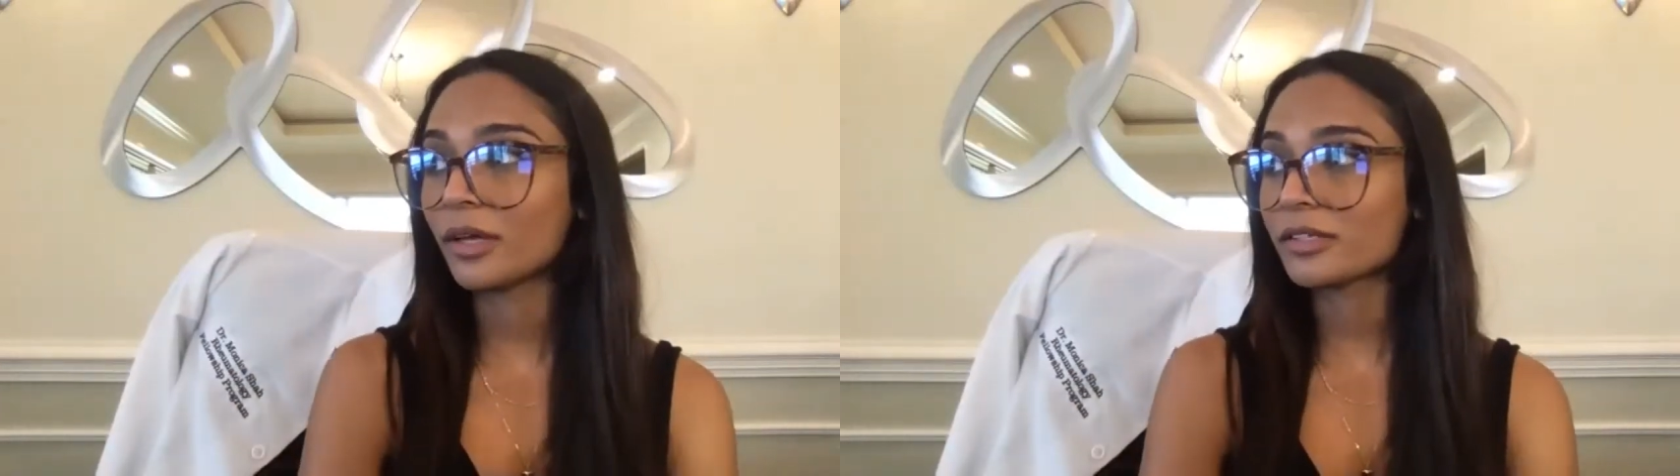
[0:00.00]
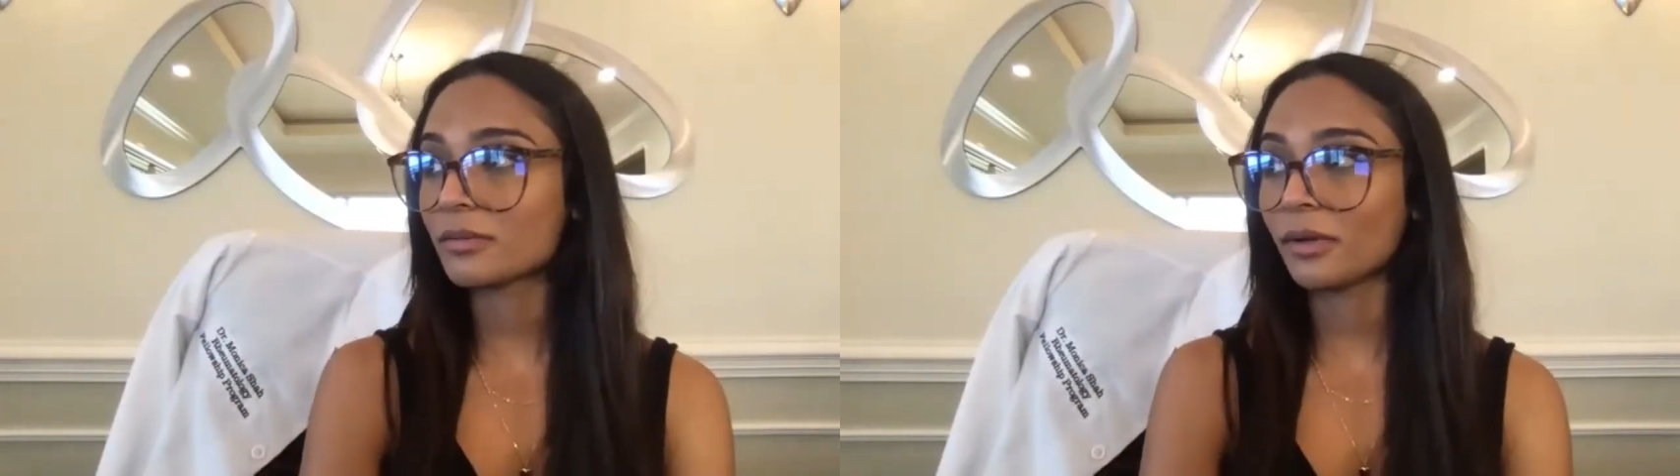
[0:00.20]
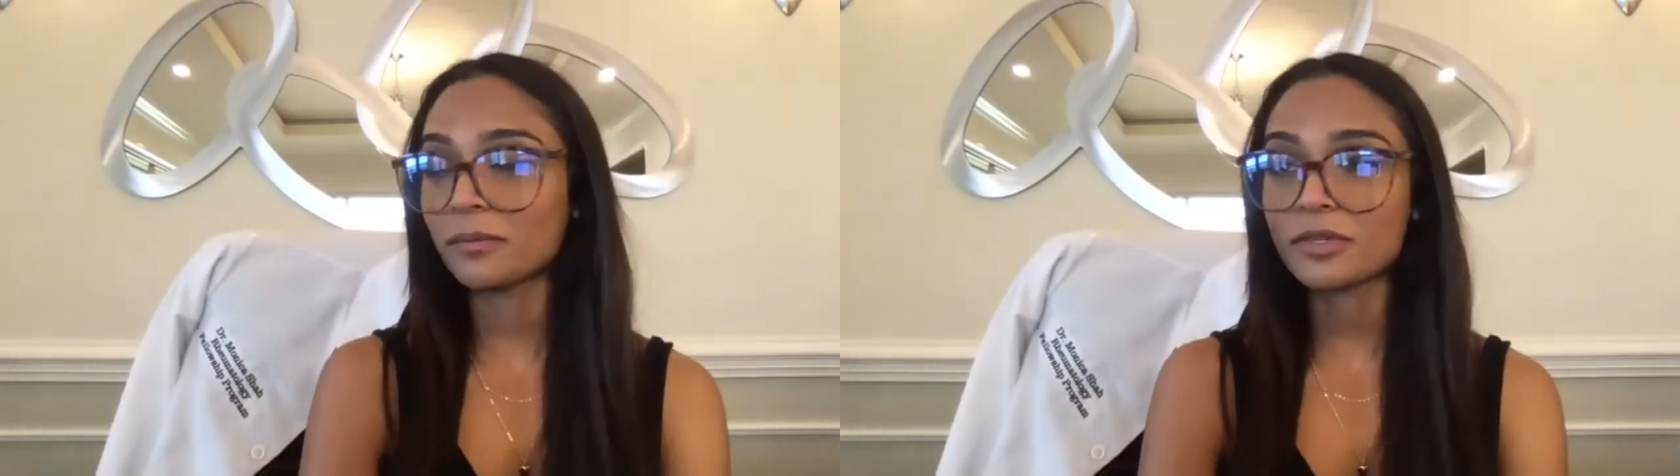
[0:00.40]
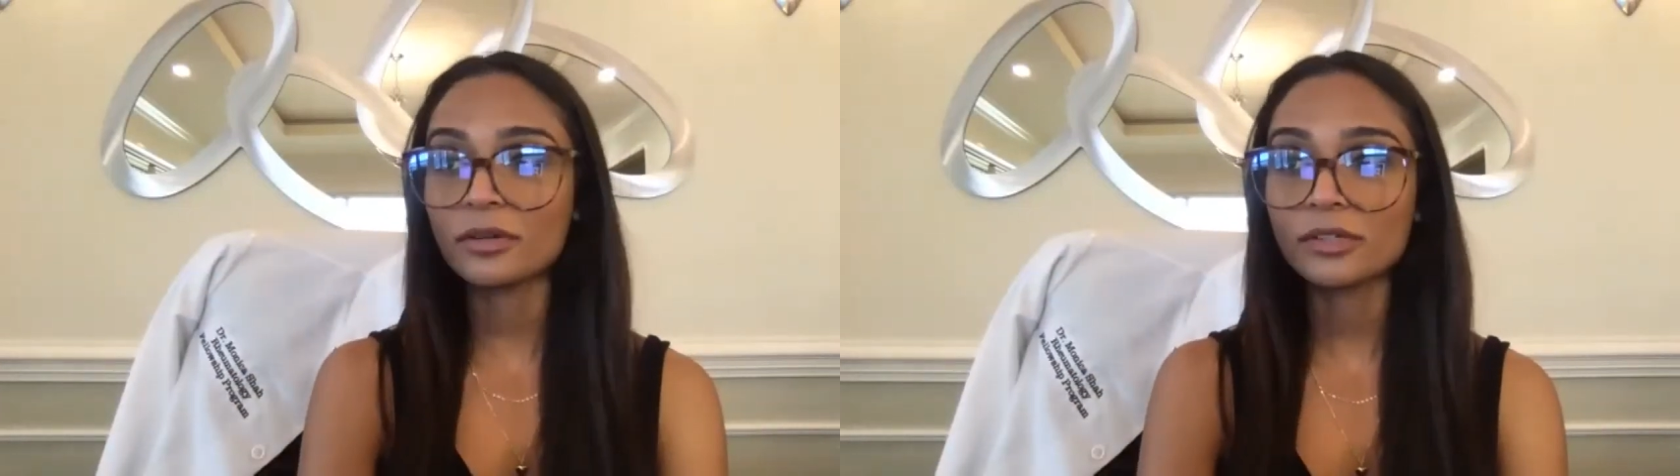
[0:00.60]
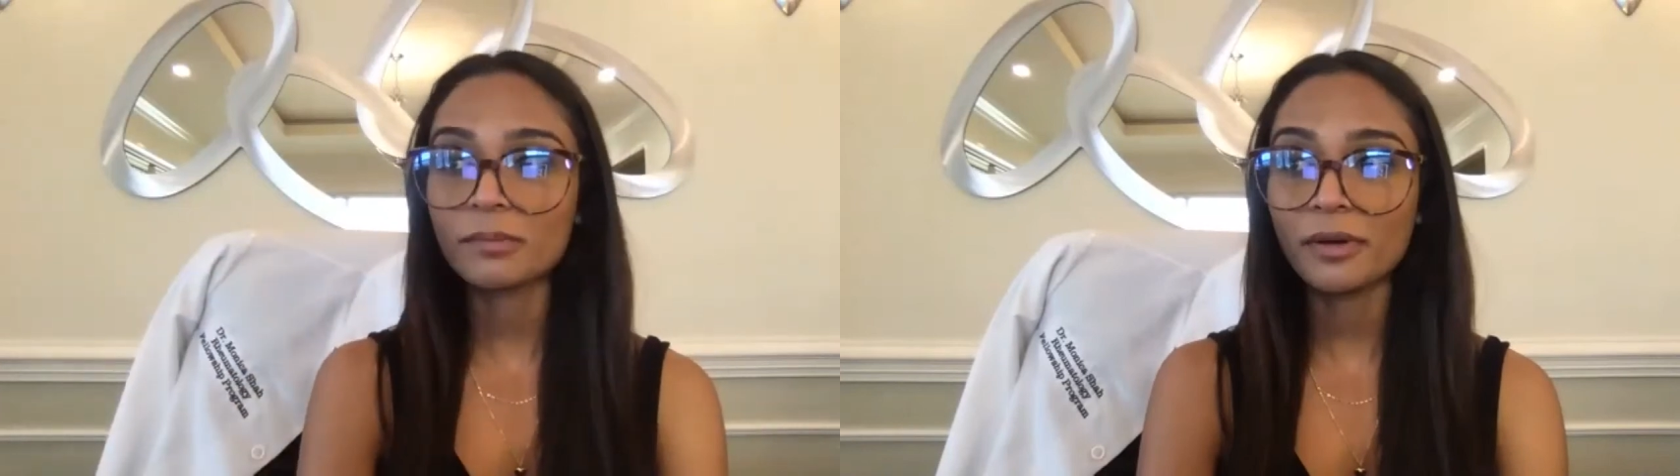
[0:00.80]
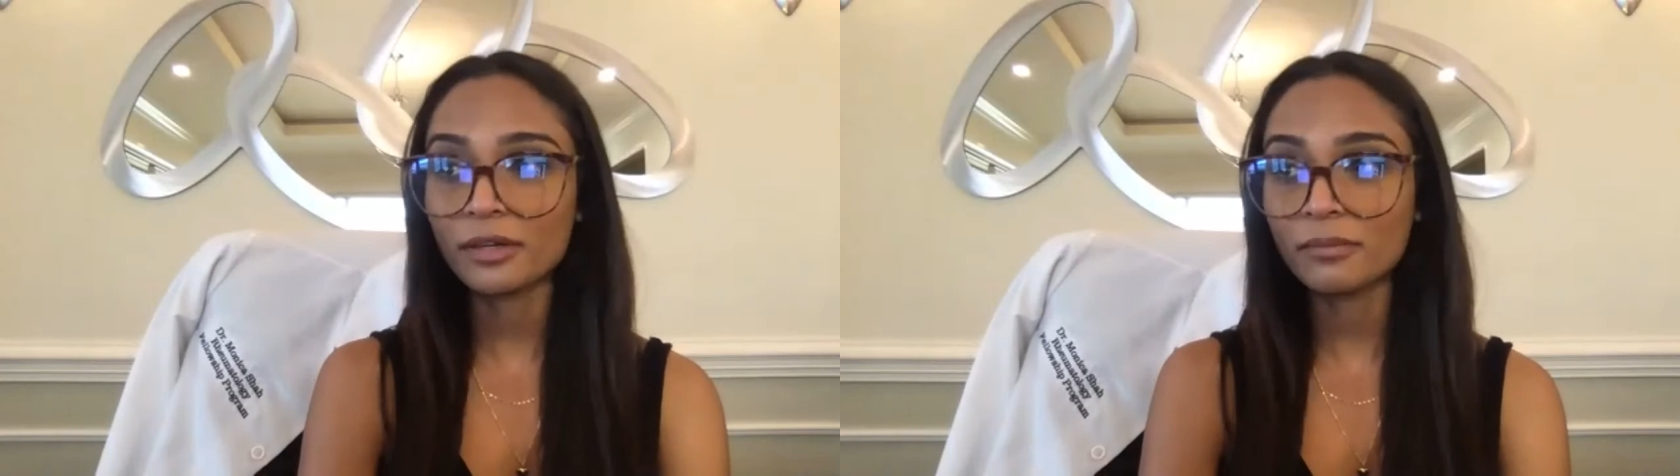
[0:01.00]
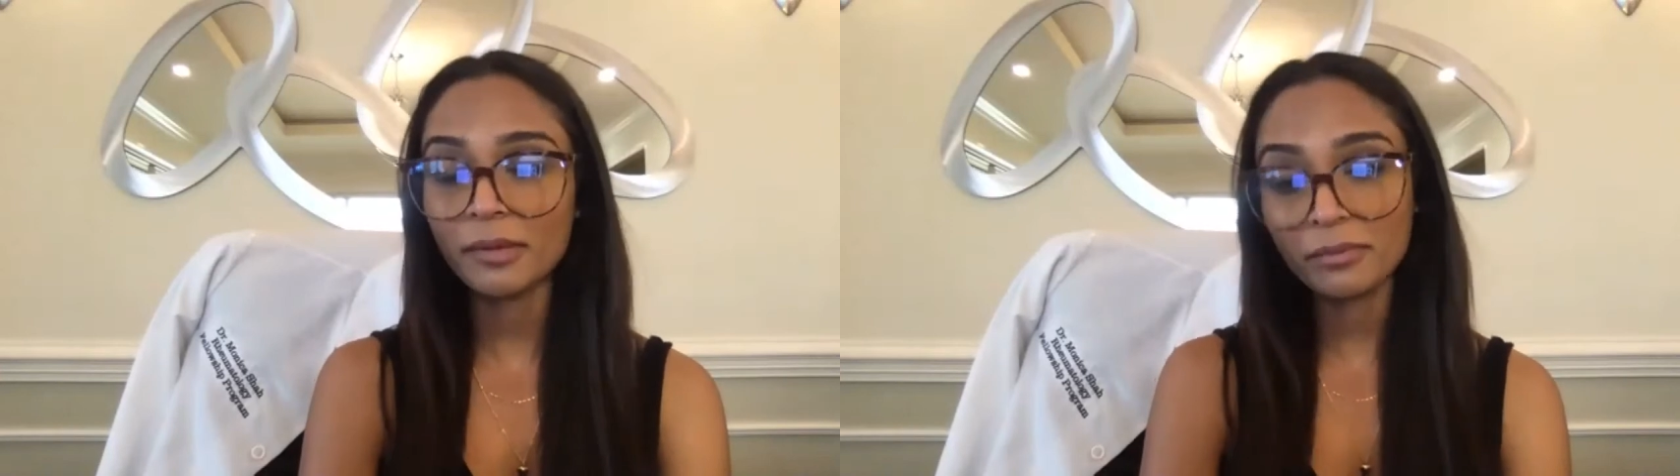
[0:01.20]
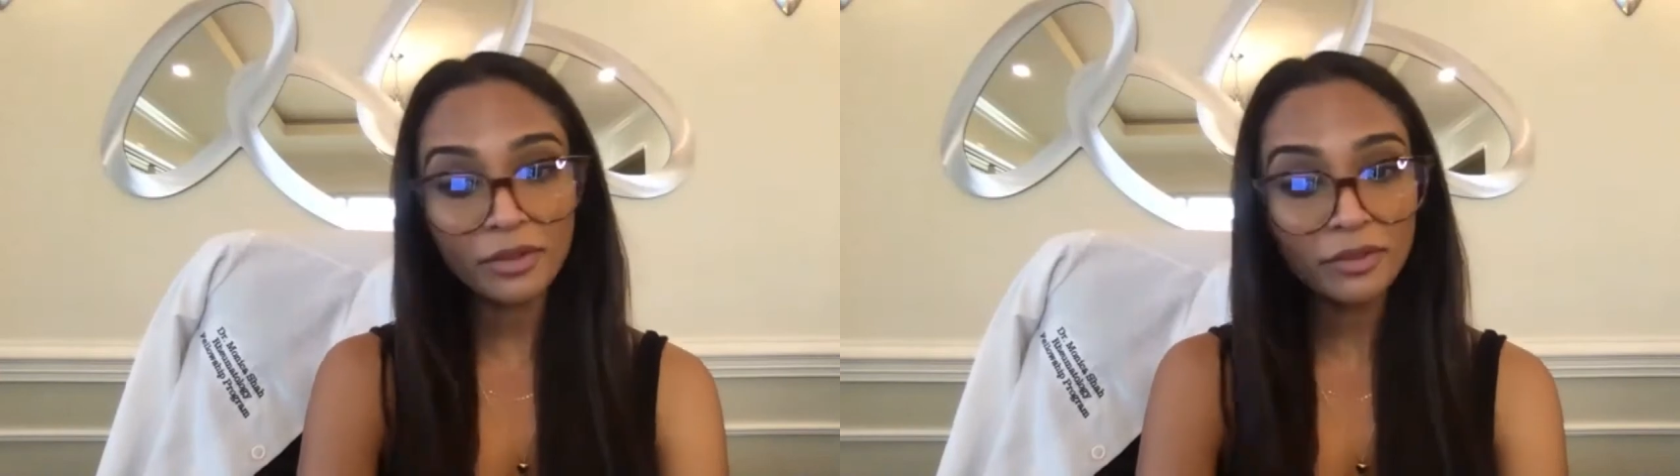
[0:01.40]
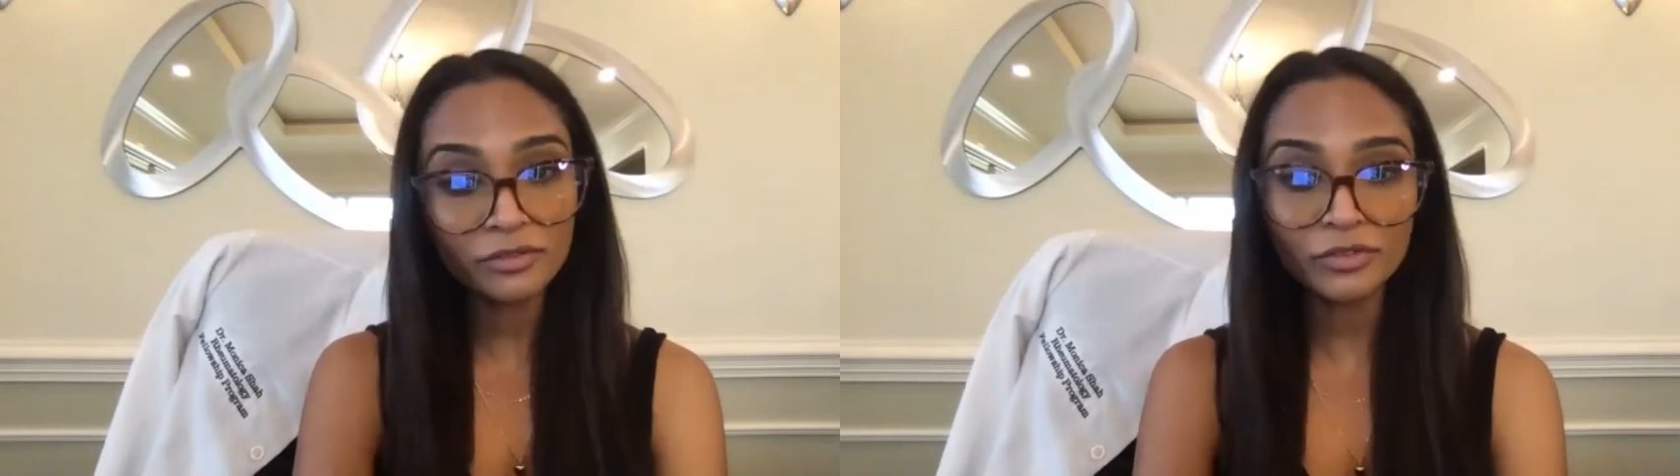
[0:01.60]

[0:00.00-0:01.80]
sometimes I'll depend on my brother